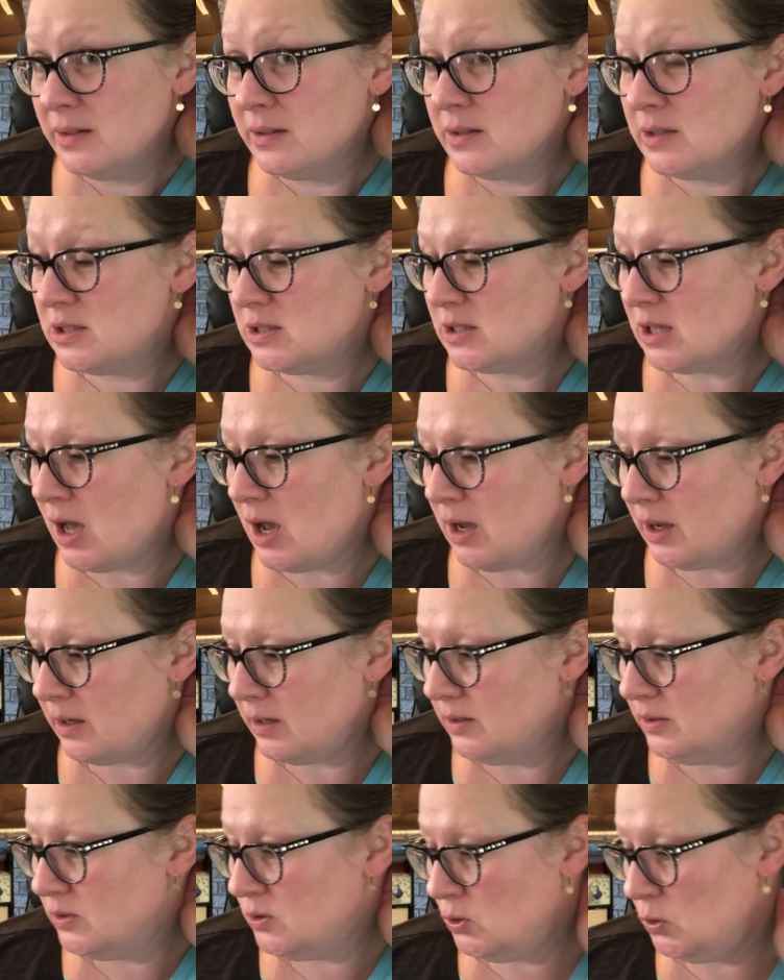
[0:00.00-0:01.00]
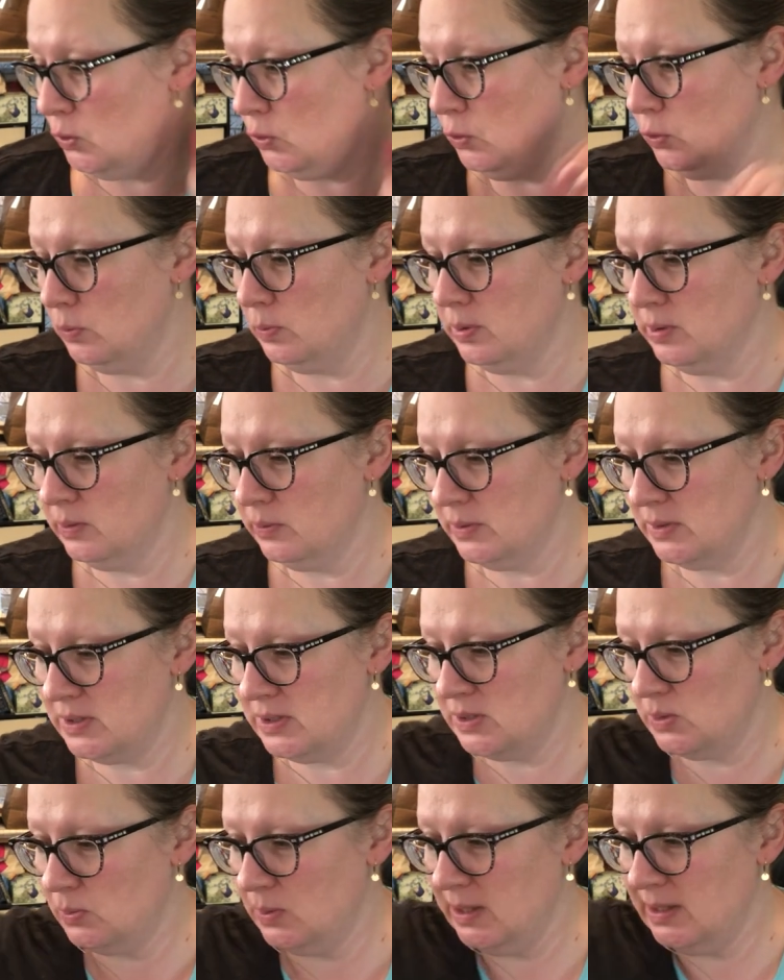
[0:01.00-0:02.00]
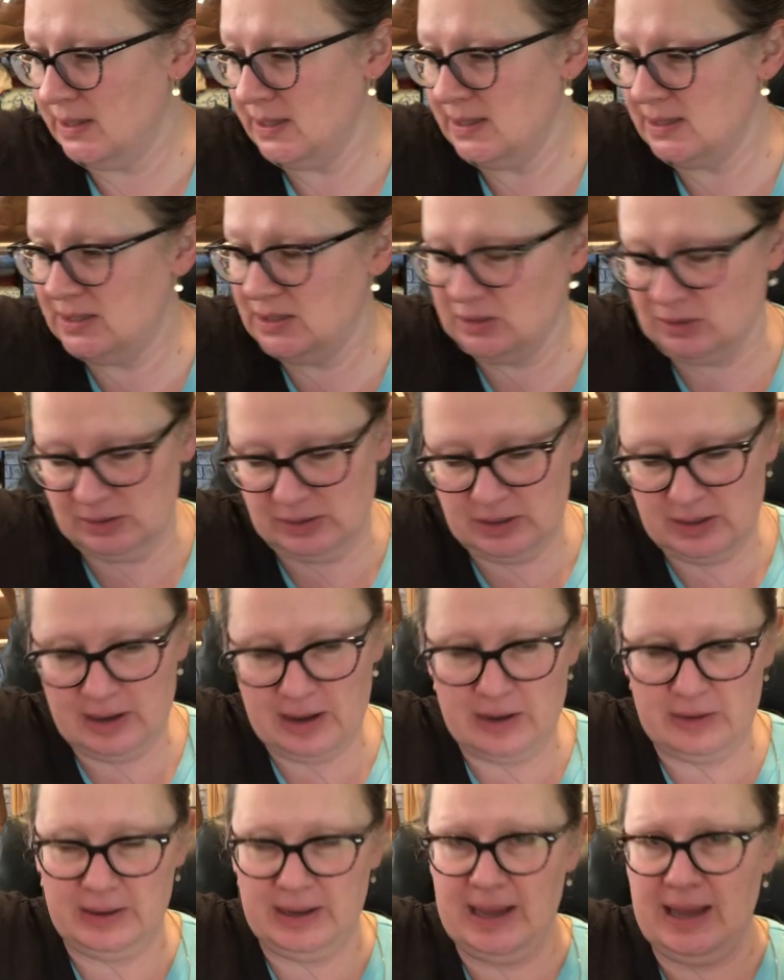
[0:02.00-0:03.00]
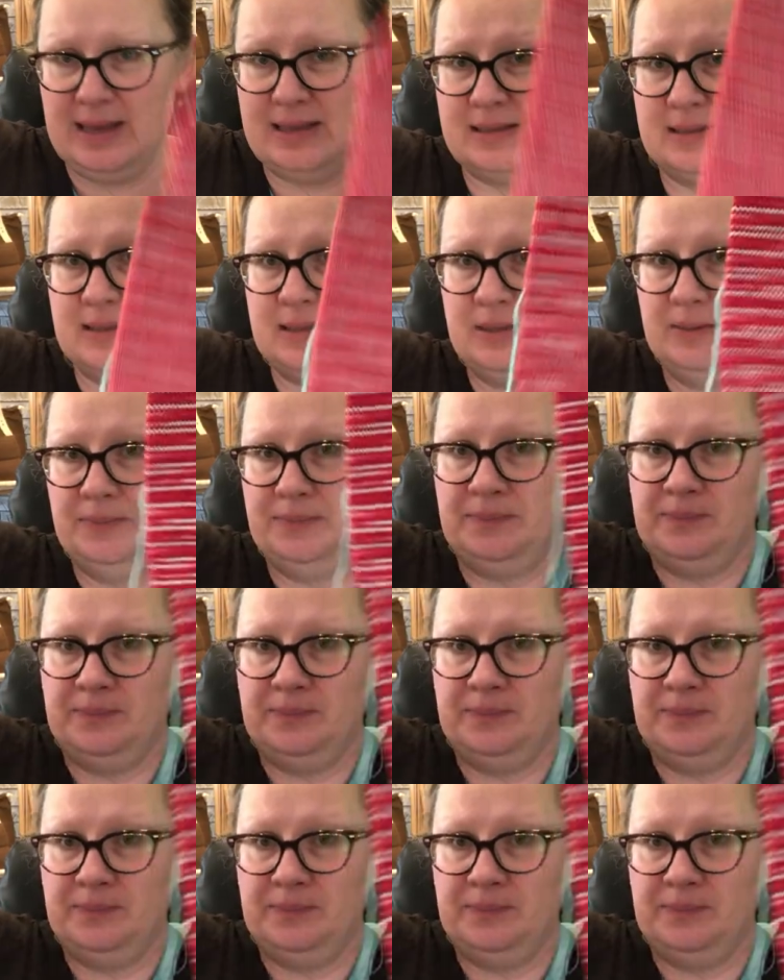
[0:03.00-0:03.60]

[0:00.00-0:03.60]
sock tube, which is what this started out as.